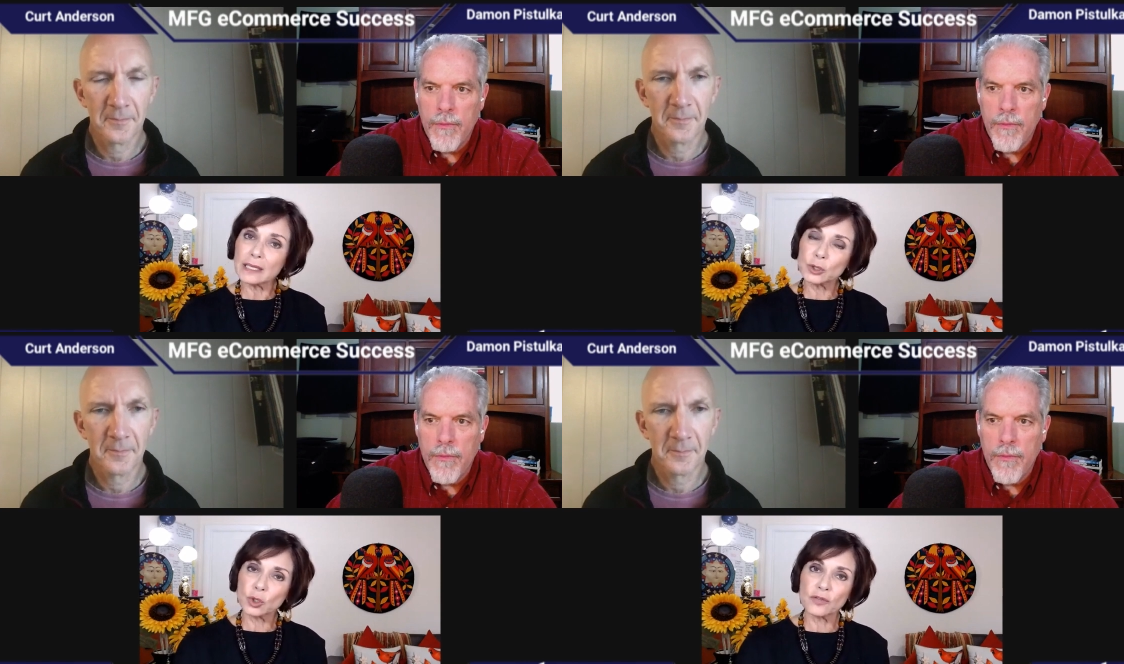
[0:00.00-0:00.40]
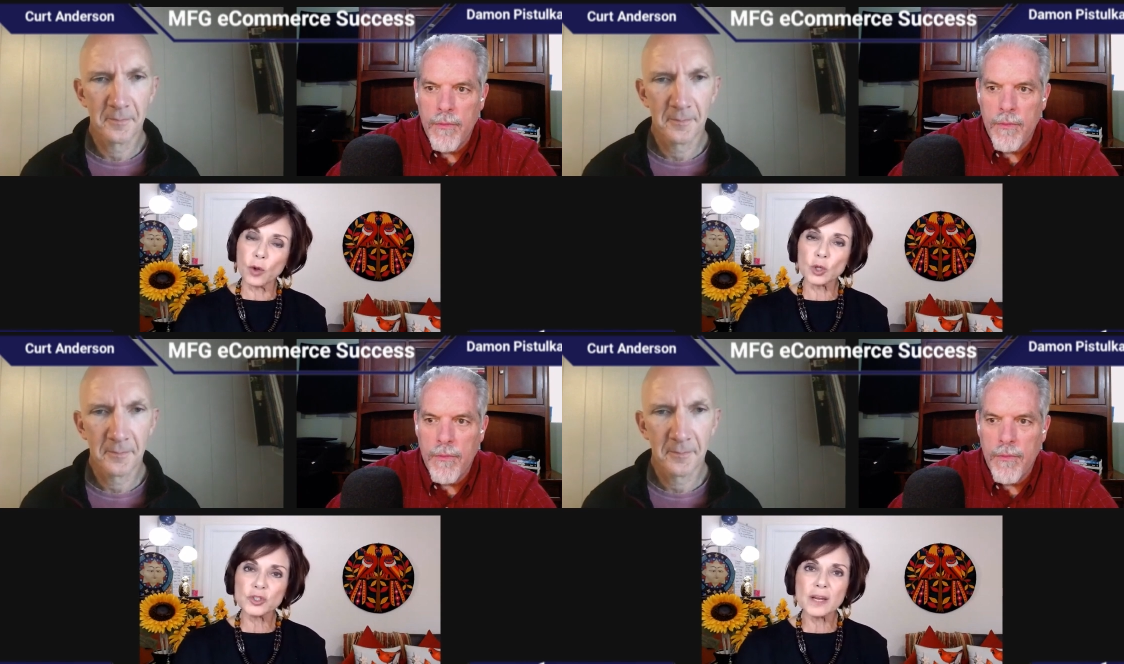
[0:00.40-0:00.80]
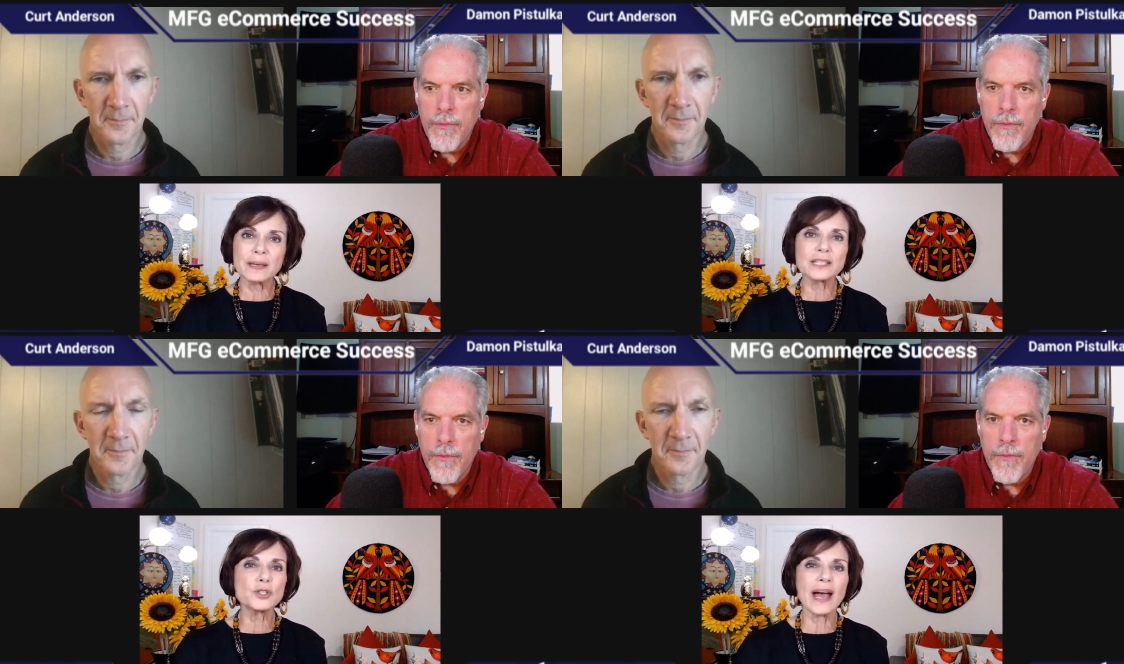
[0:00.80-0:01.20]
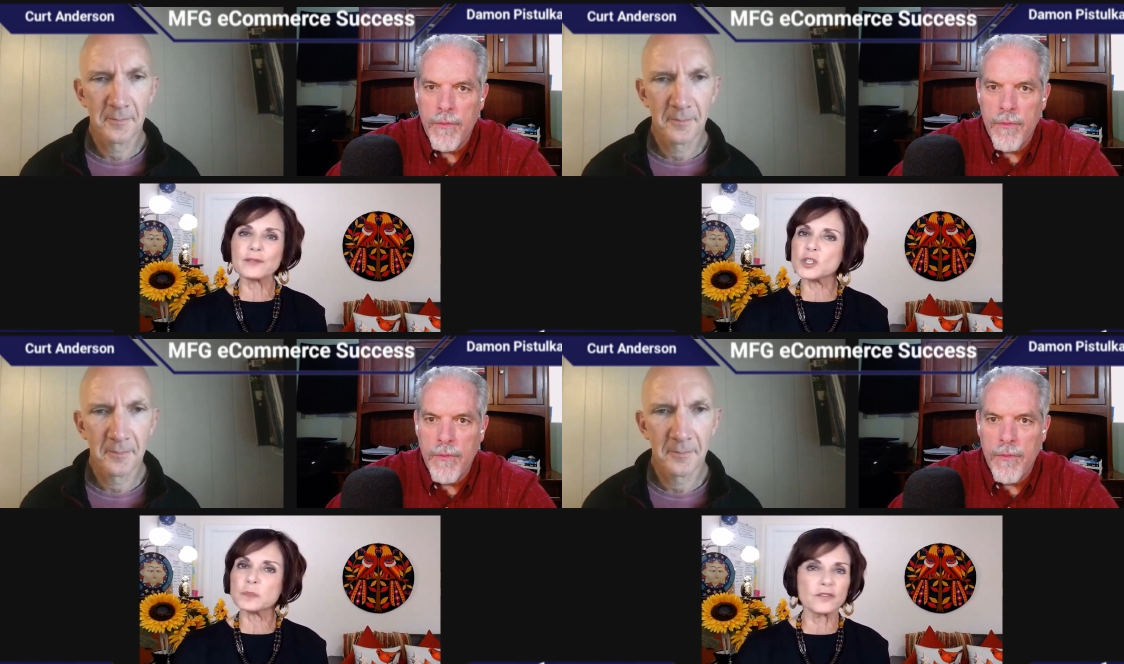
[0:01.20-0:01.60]
Speaker 1: a little faulty, but you
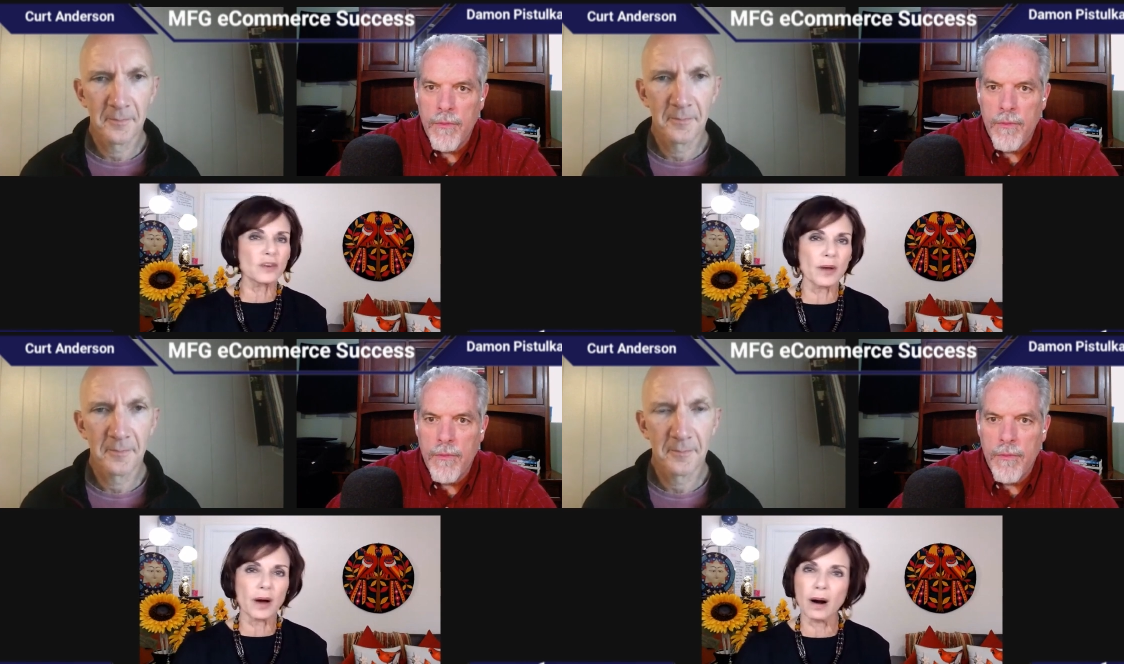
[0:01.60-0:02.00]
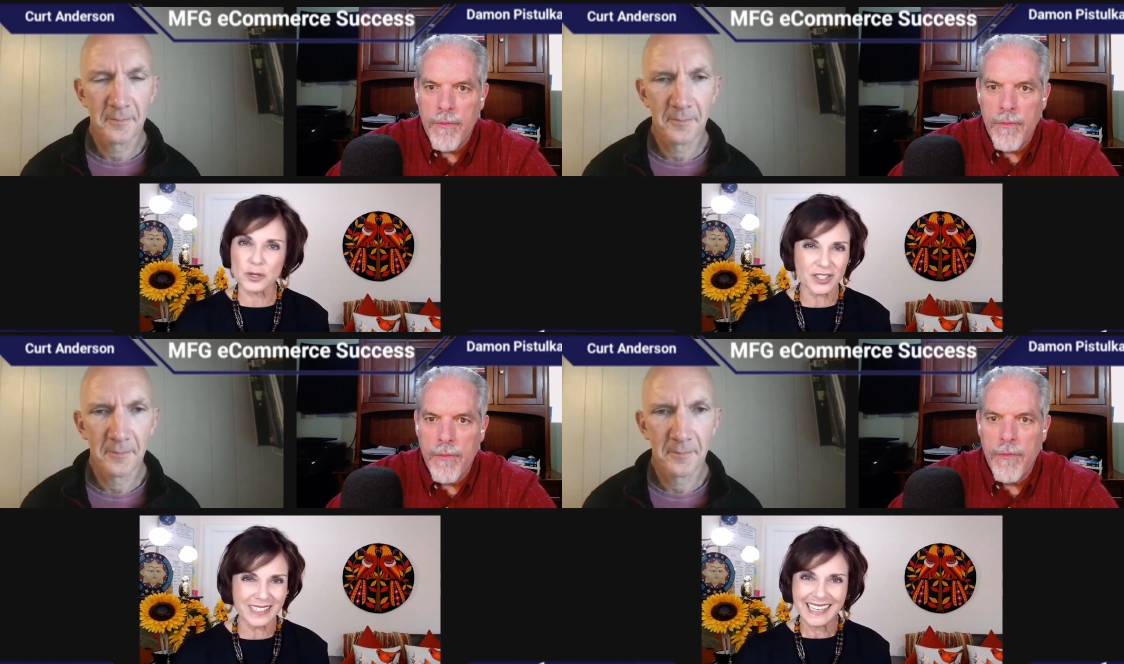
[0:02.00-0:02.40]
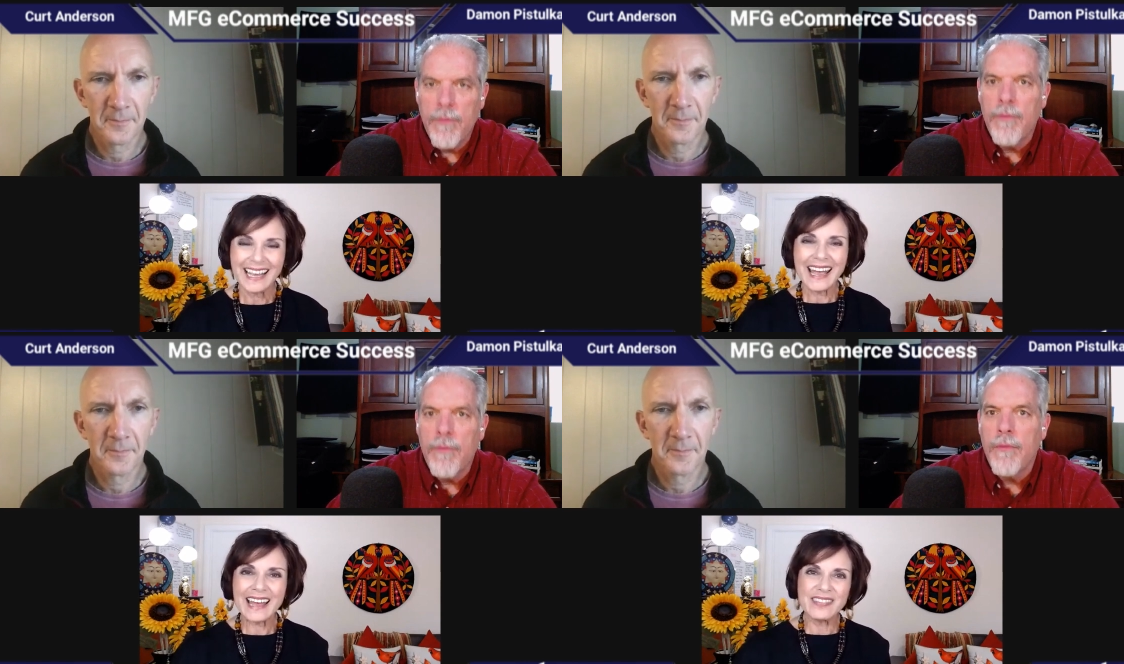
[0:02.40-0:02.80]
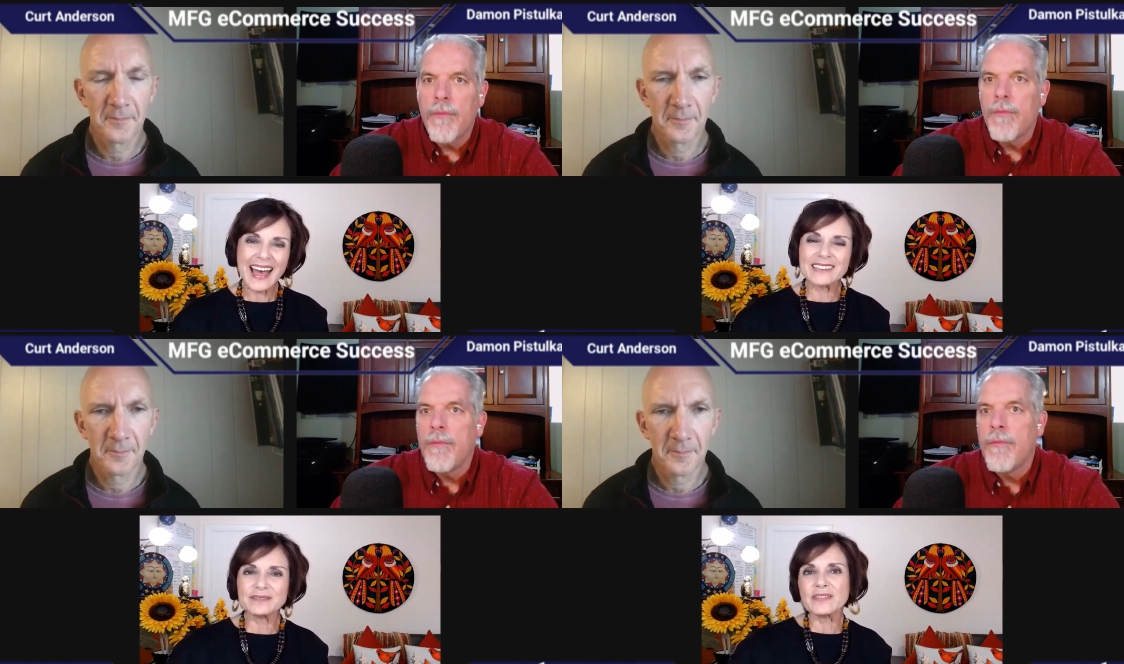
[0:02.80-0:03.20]
have to speak from the heart.
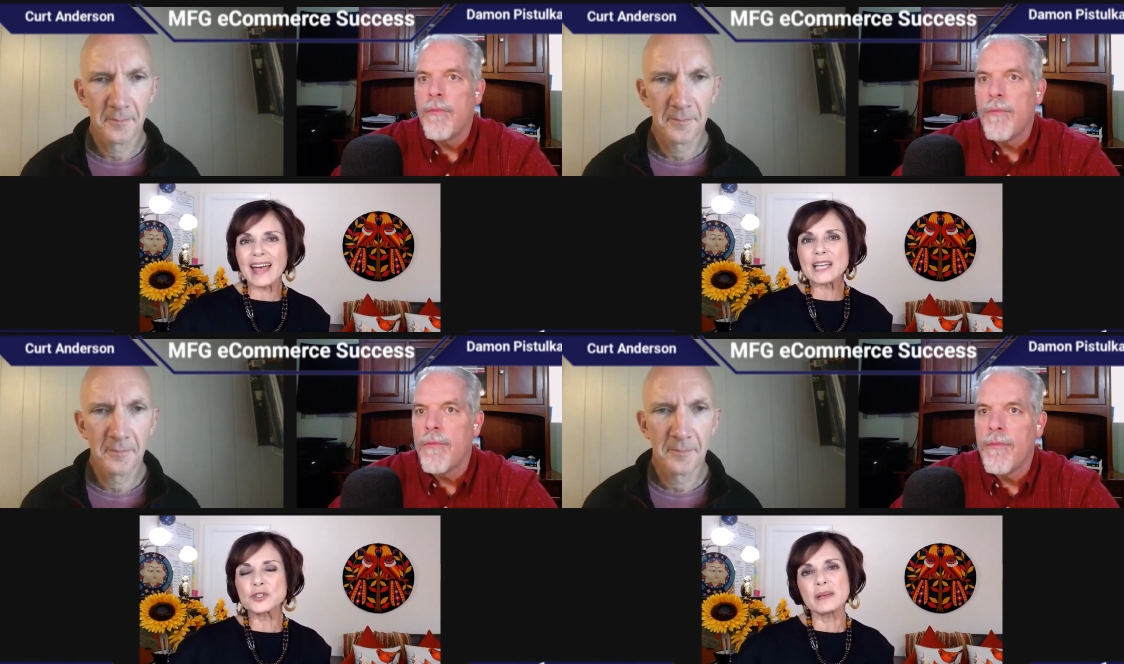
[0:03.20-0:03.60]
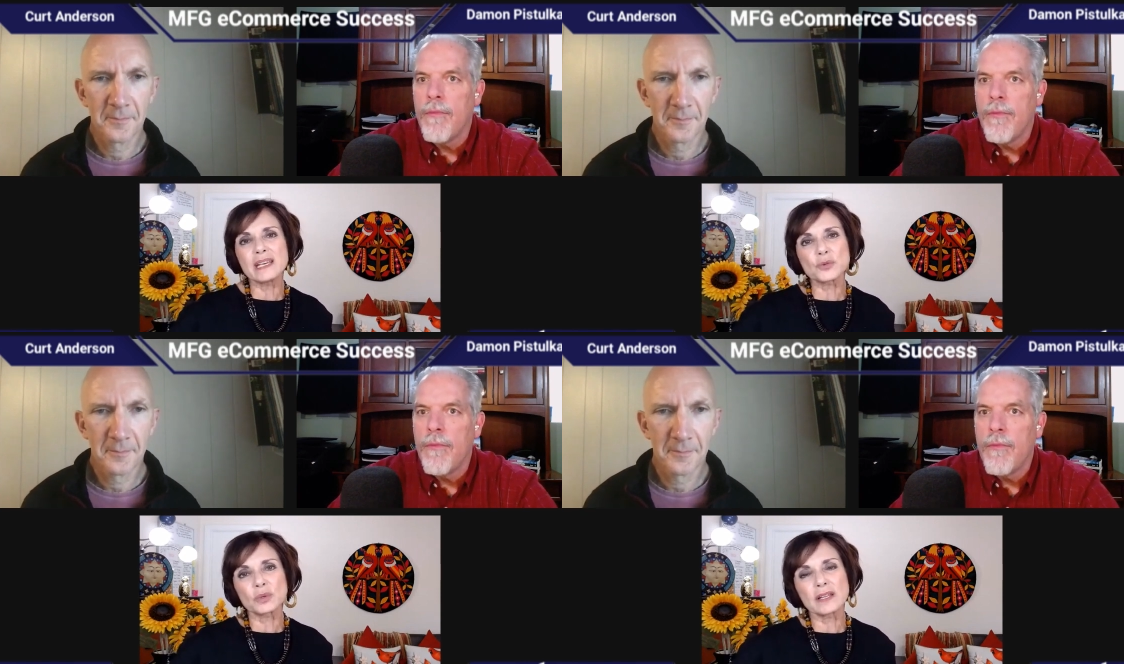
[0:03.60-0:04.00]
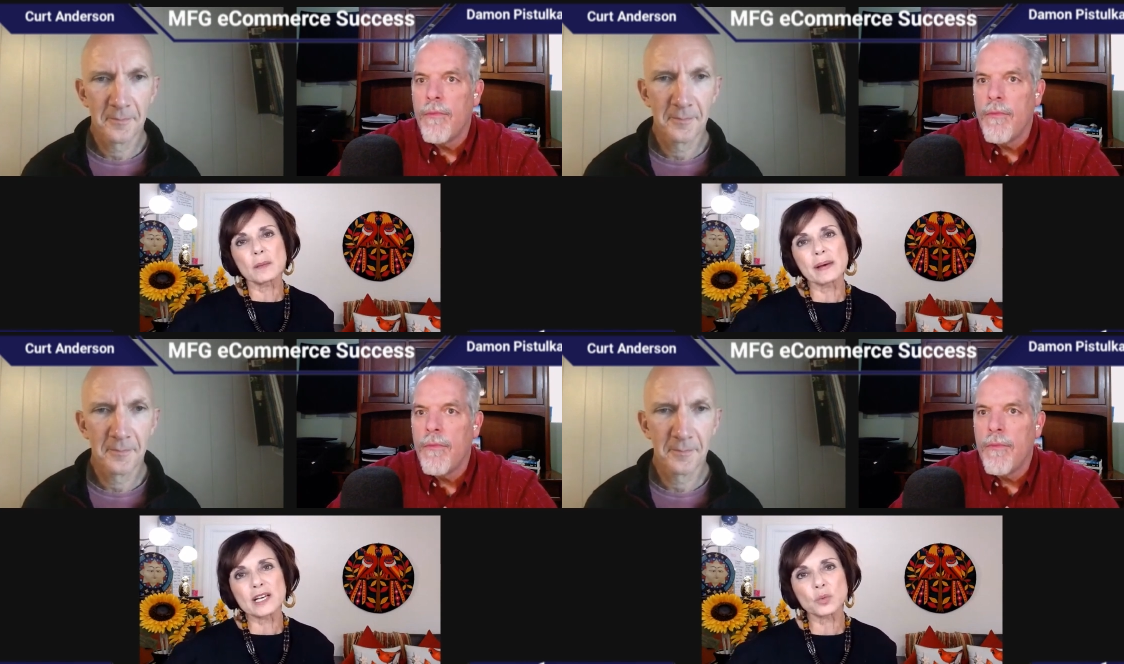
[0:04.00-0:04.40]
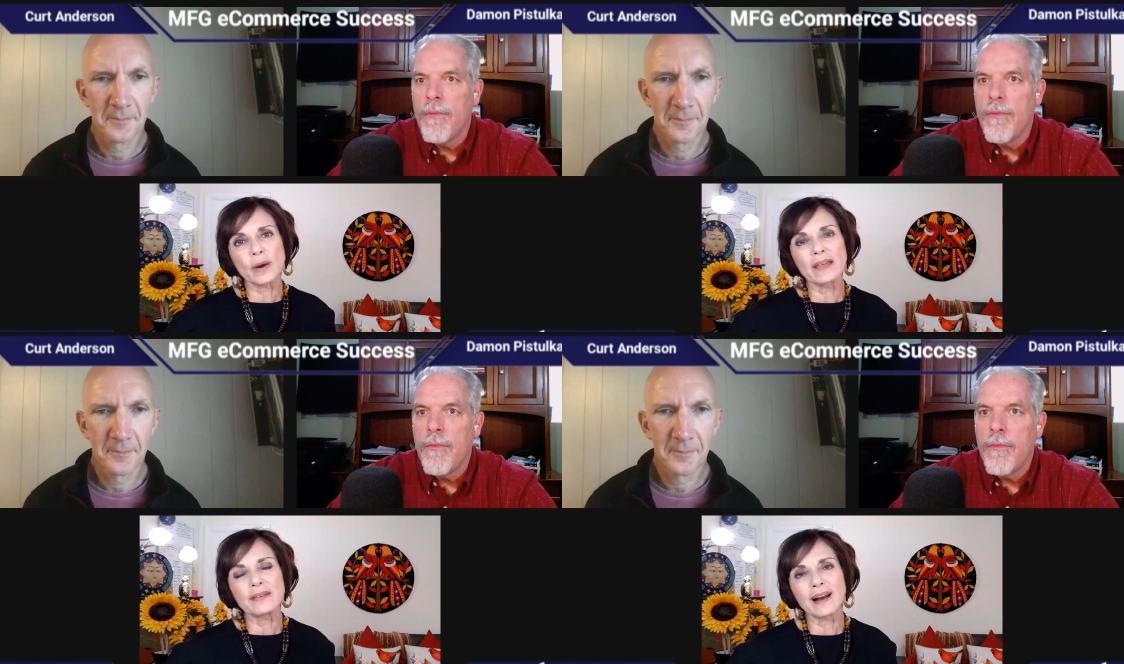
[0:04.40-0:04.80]
And that that to me is really the
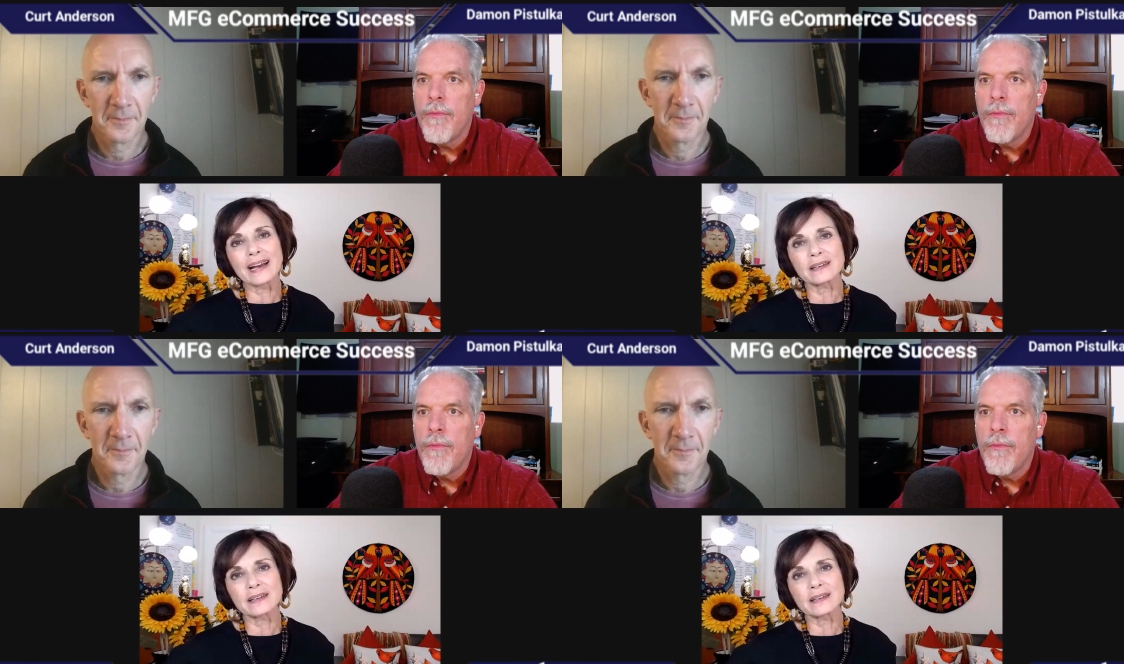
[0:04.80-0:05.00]
best way that I